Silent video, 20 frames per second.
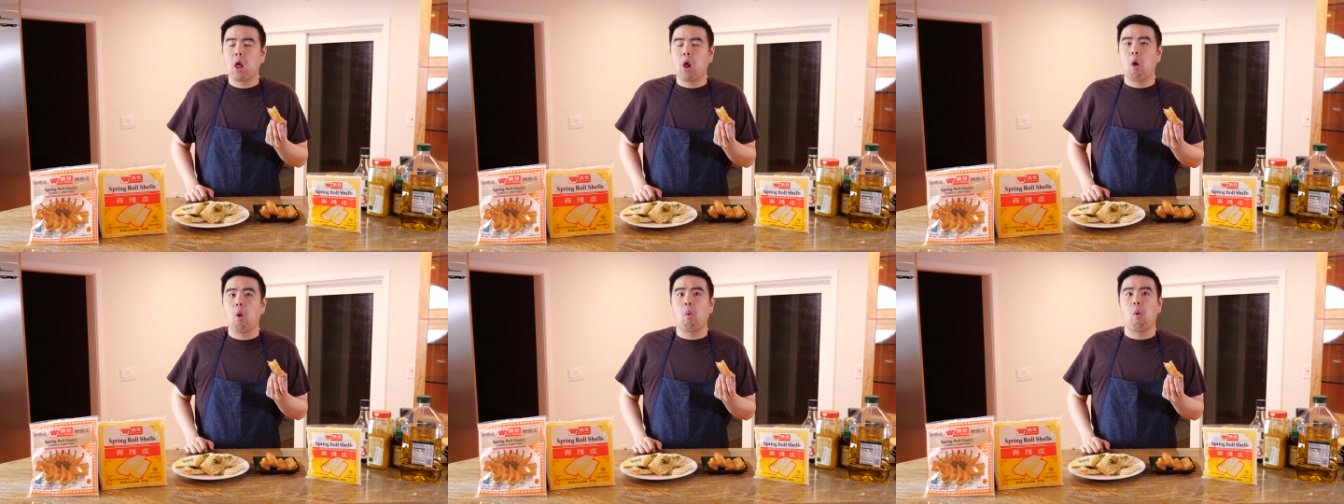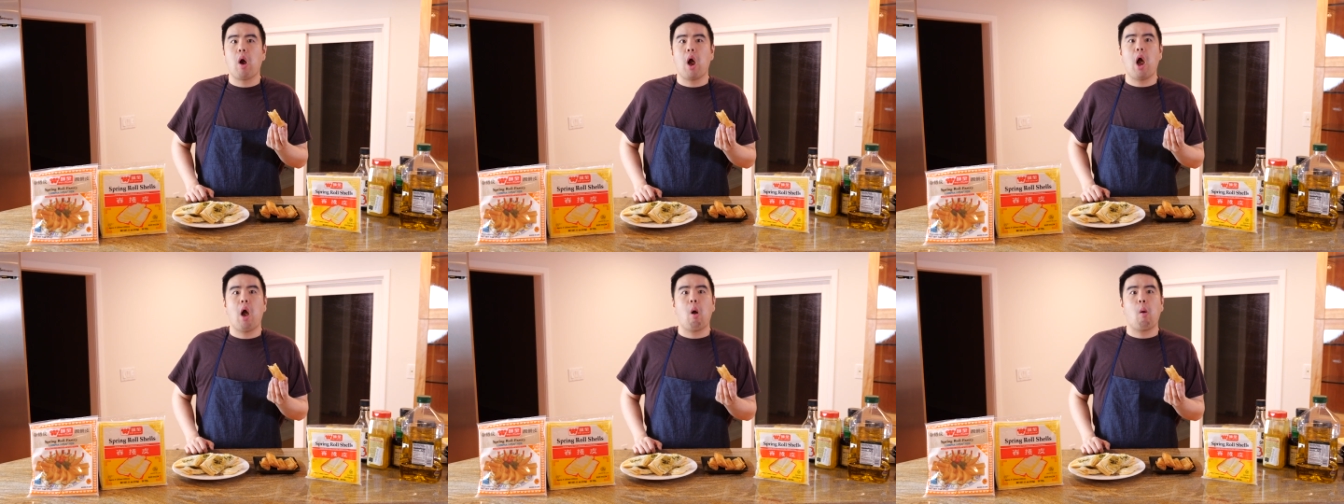Oh
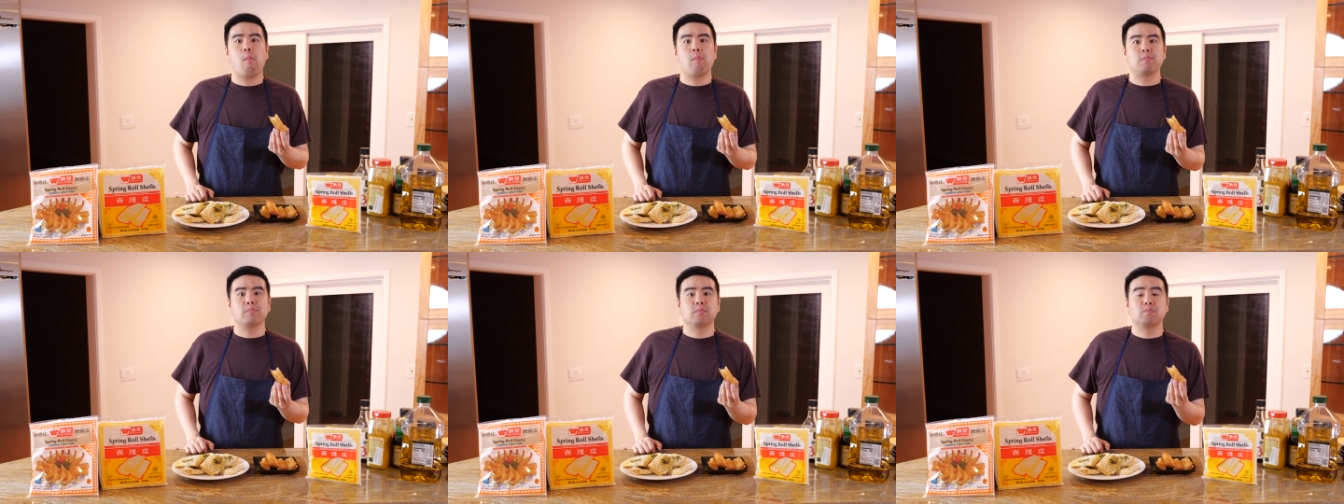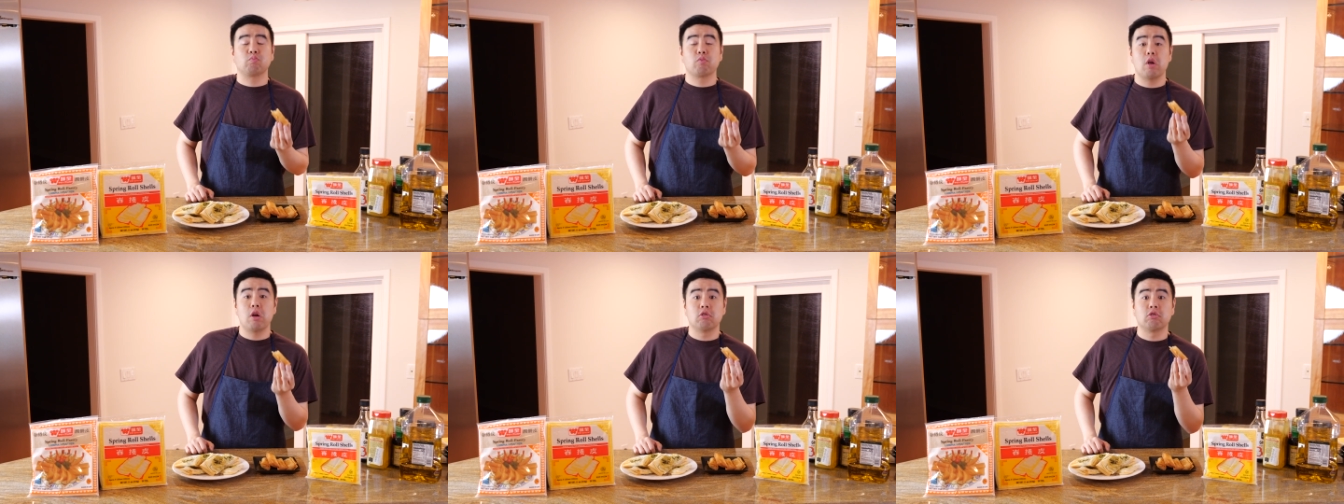wow,
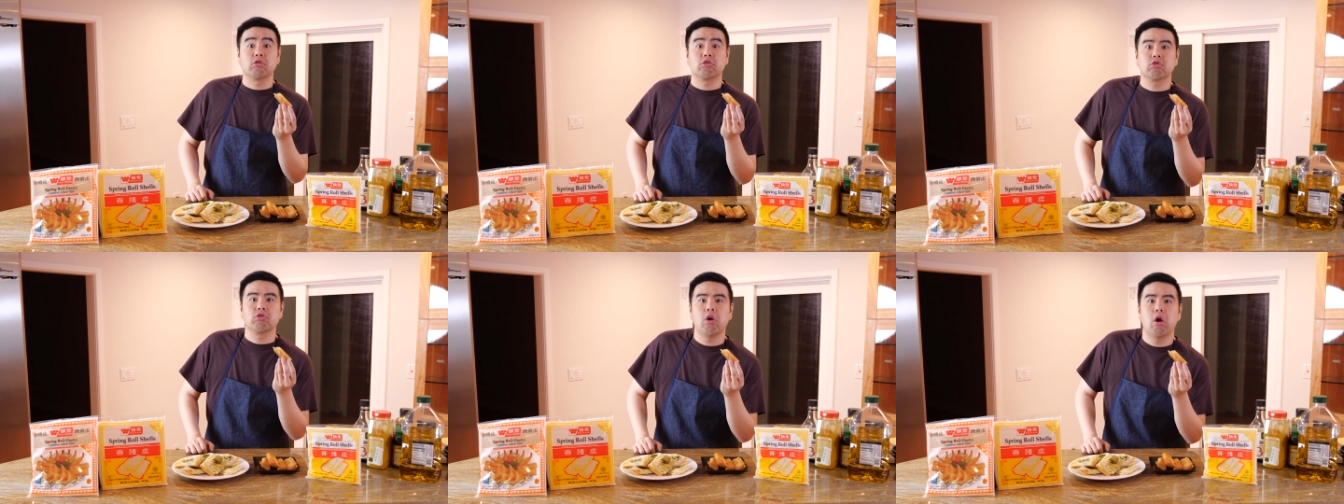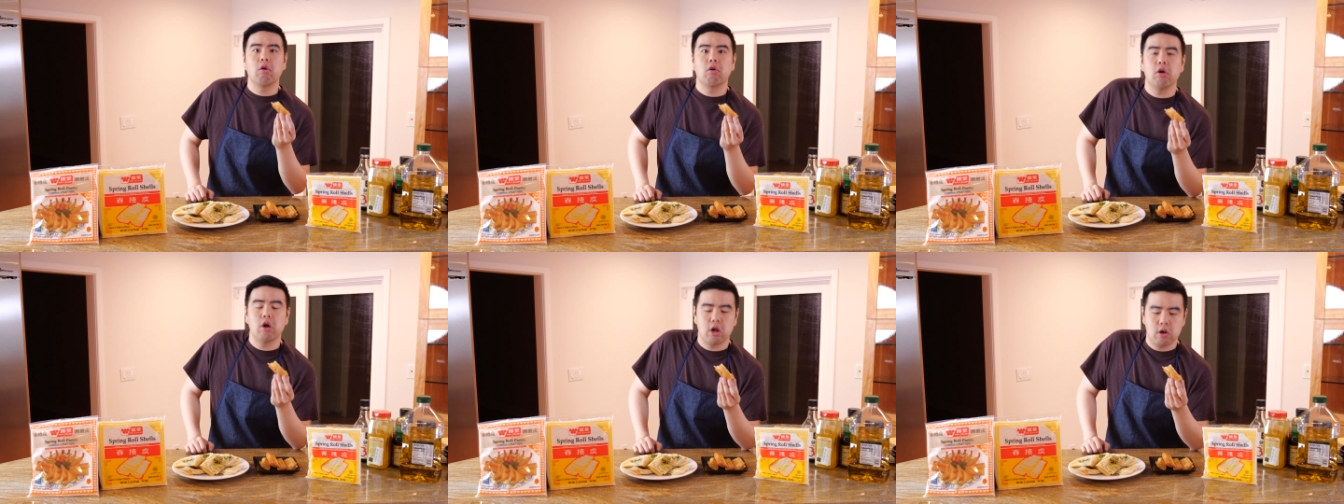it's
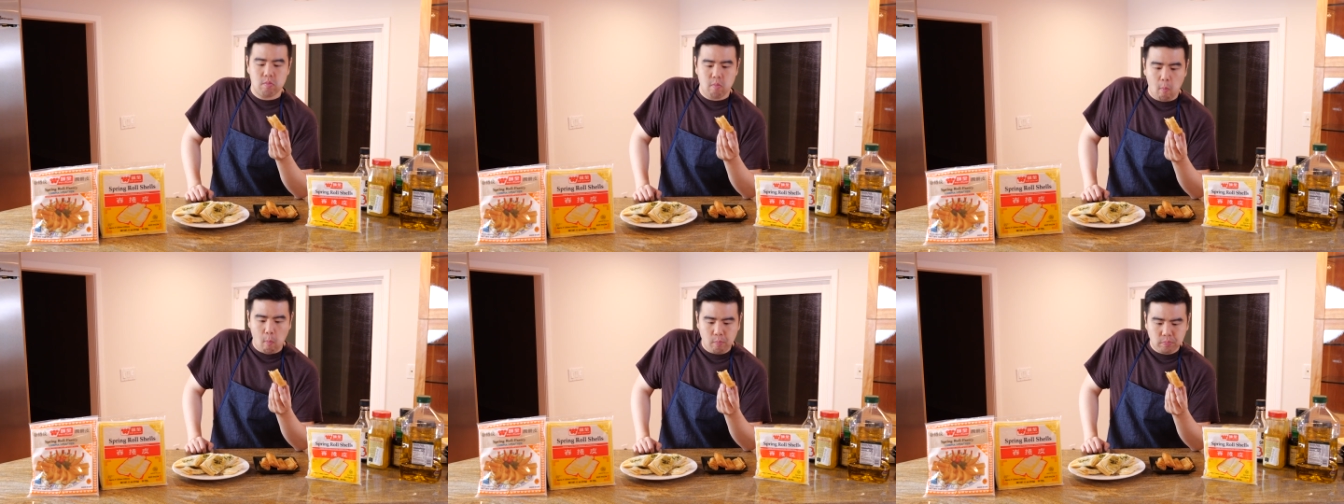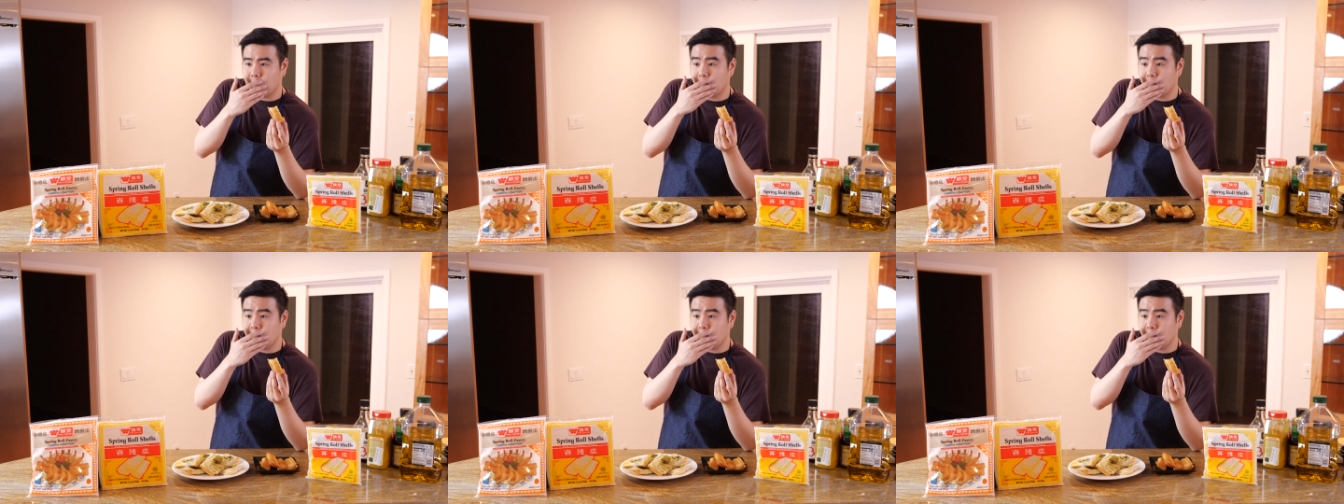so good.